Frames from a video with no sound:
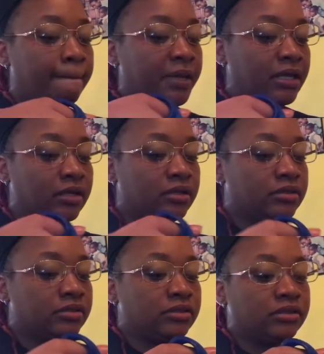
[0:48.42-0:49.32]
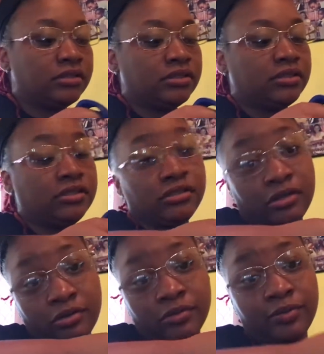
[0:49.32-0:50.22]
because, you
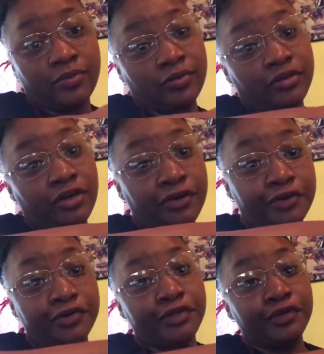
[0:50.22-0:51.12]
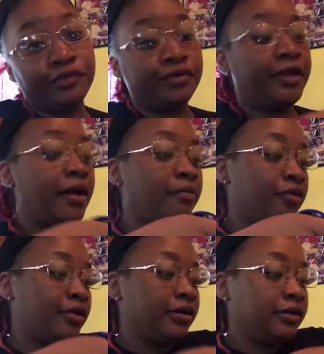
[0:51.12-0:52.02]
know, your girl need a new
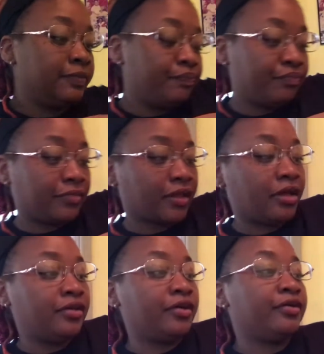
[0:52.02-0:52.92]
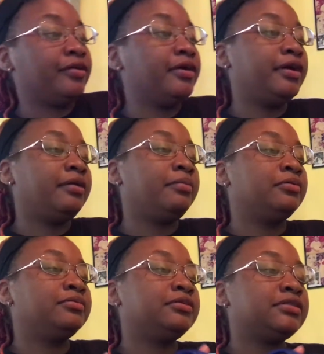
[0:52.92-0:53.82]
camera and your girl ain't
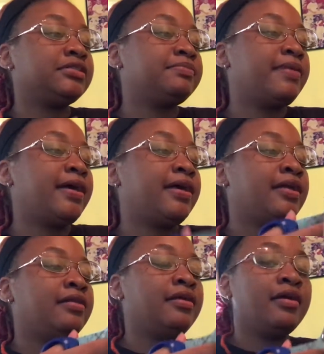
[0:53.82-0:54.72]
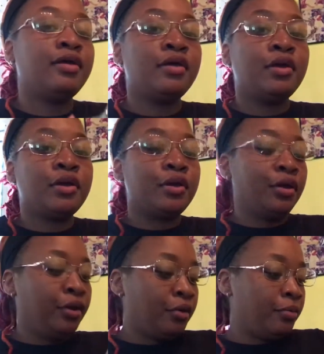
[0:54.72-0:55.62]
about to spend
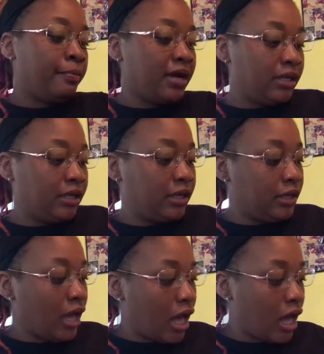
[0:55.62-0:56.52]
no money